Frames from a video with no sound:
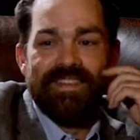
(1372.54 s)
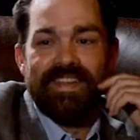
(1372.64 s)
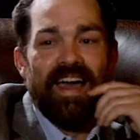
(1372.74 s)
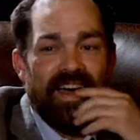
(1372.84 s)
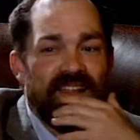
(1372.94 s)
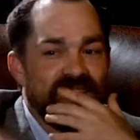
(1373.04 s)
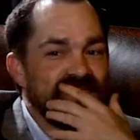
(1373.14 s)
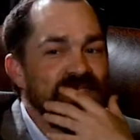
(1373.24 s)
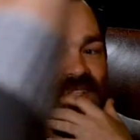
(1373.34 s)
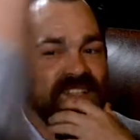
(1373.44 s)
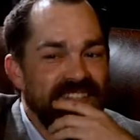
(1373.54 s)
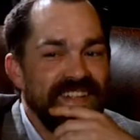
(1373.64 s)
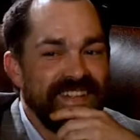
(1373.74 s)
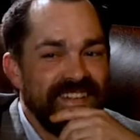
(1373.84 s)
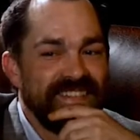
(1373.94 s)
like a champion
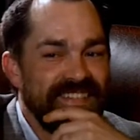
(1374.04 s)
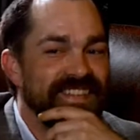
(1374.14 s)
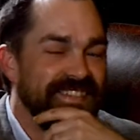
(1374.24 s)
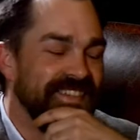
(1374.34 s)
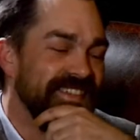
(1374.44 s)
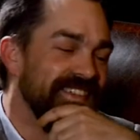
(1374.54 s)
thing. Yeah.